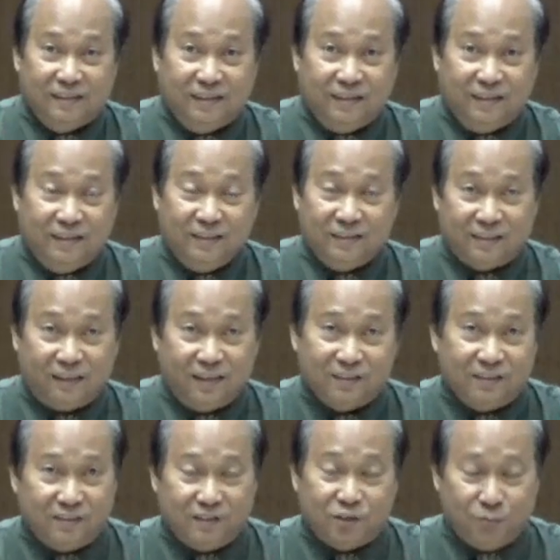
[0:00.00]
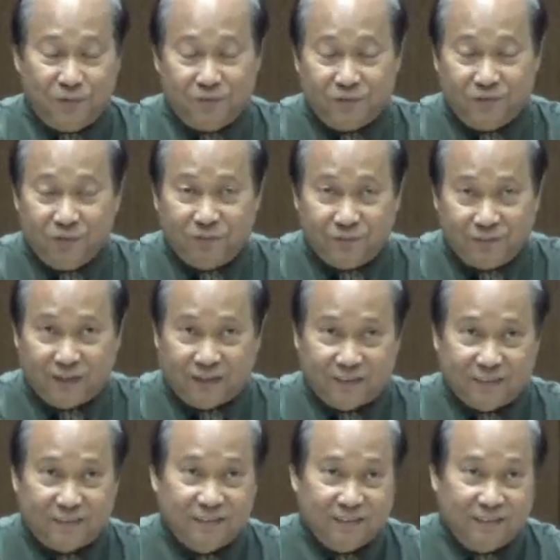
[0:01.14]
intended to be fulfilled?
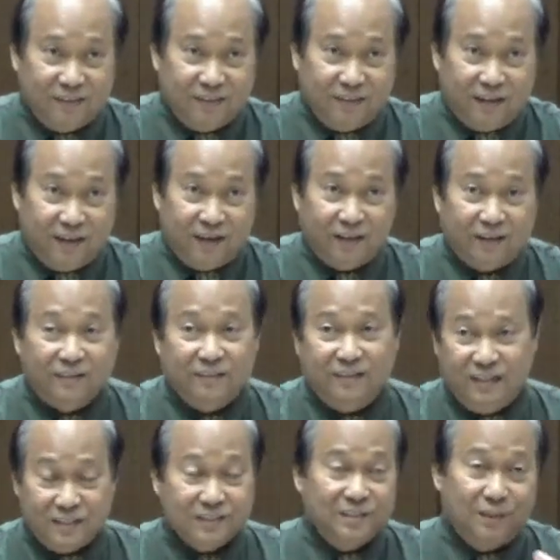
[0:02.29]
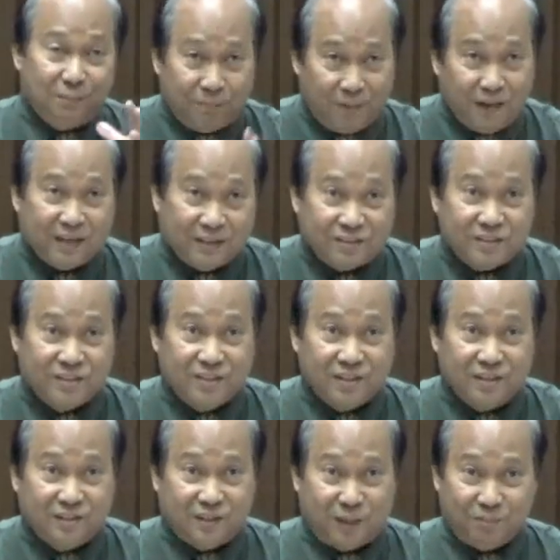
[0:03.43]
And is the pledge
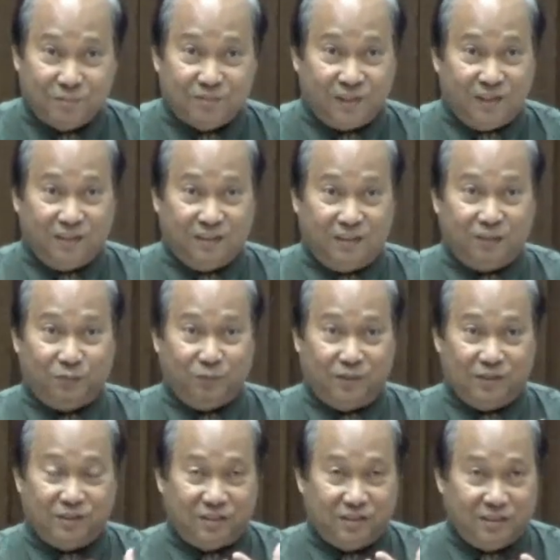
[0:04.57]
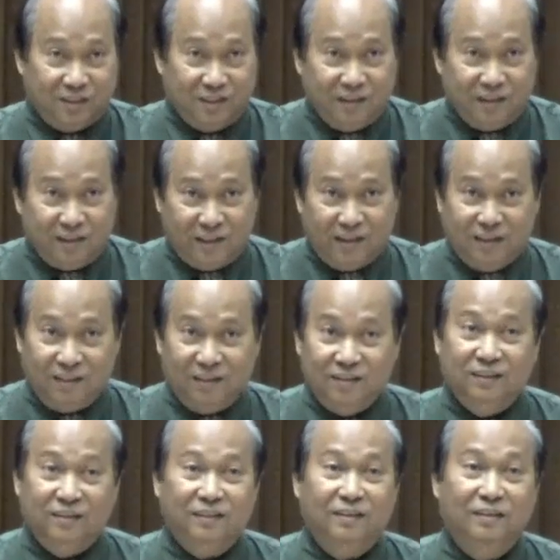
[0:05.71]
something that was
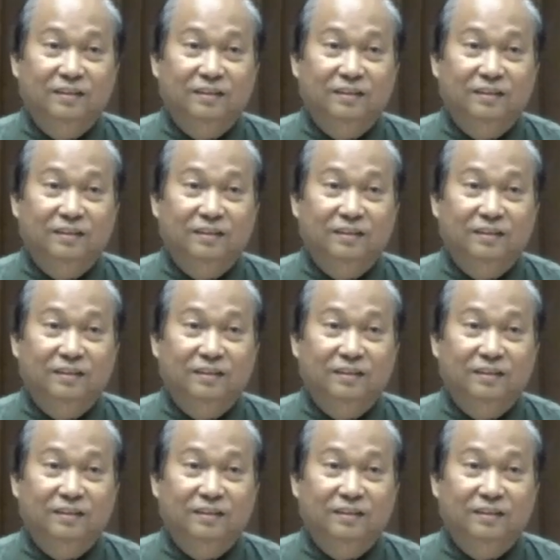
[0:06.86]
a